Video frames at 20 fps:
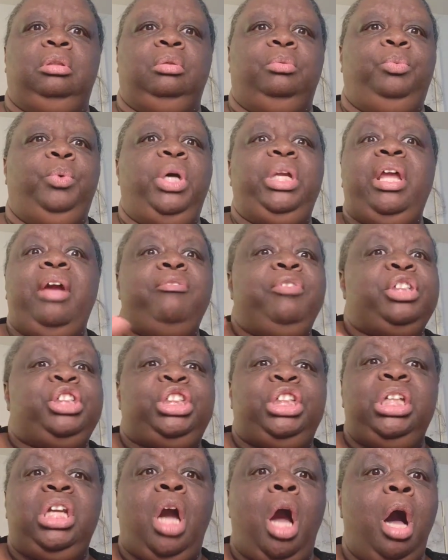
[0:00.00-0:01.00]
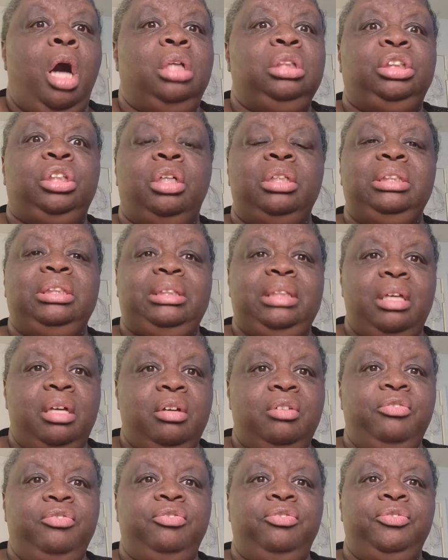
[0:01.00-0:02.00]
whatever she calls
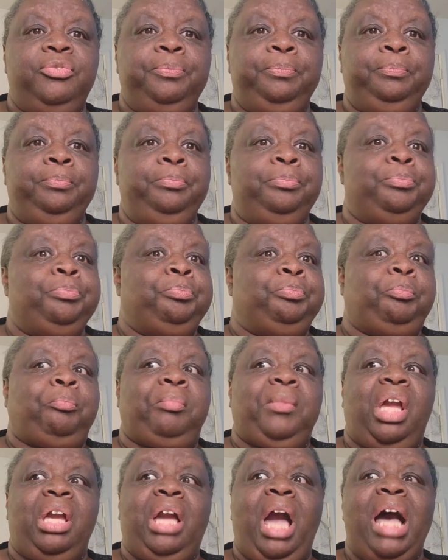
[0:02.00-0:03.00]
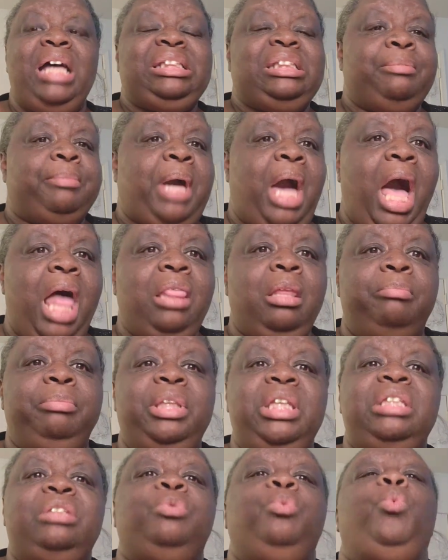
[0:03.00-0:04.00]
herself, gossip
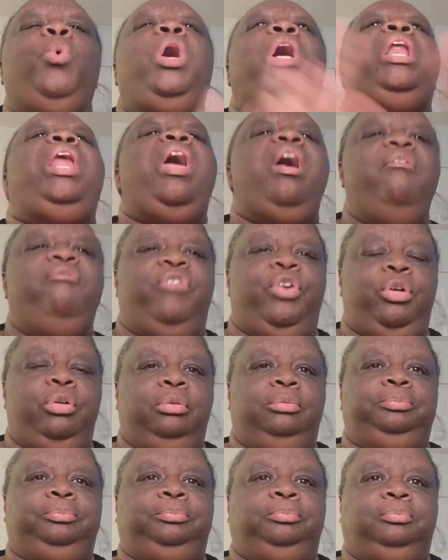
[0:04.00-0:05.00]
columnist, whatever,